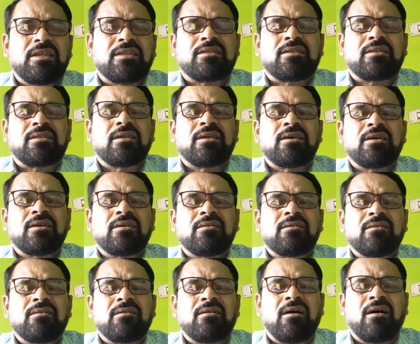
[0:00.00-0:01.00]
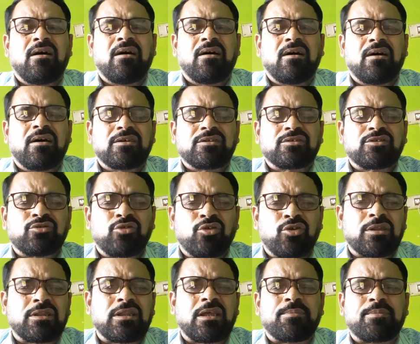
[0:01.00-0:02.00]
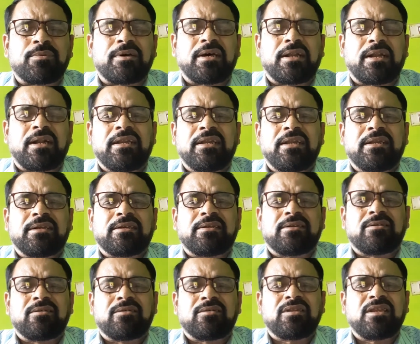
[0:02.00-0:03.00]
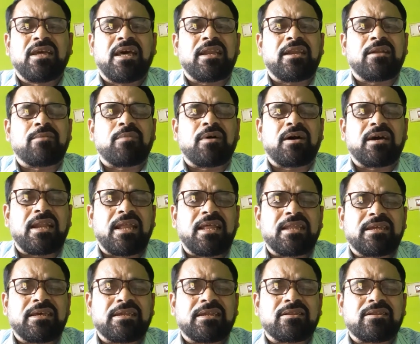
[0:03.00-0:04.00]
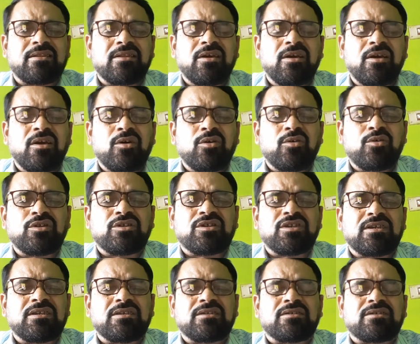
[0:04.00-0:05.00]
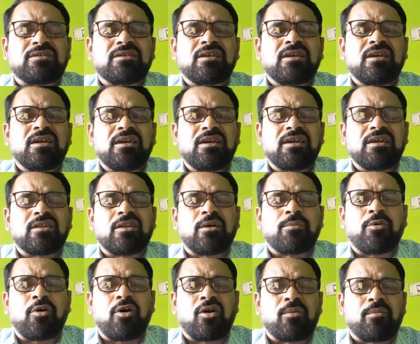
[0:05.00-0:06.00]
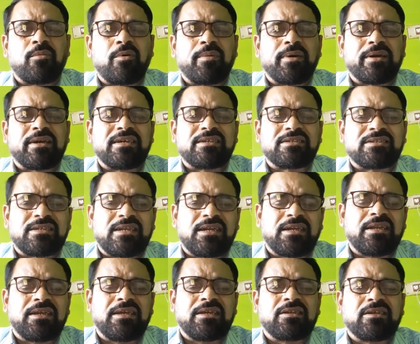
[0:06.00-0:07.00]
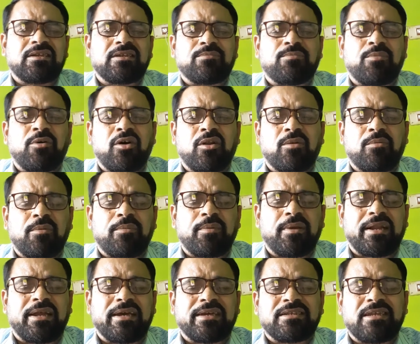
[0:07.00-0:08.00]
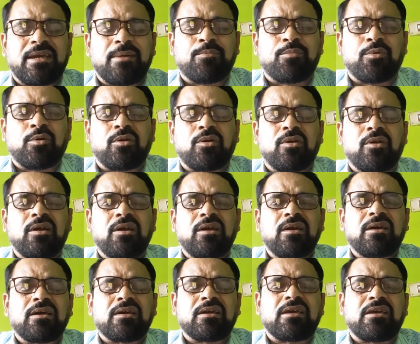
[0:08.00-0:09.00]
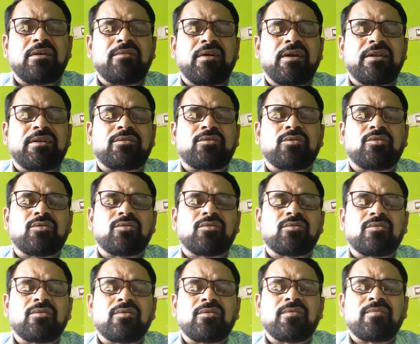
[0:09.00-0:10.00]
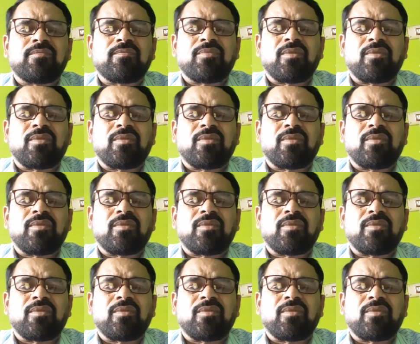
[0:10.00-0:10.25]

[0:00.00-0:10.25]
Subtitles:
this source of credit there in Bangladesh, which is in the form of a case study, is in form of an example given to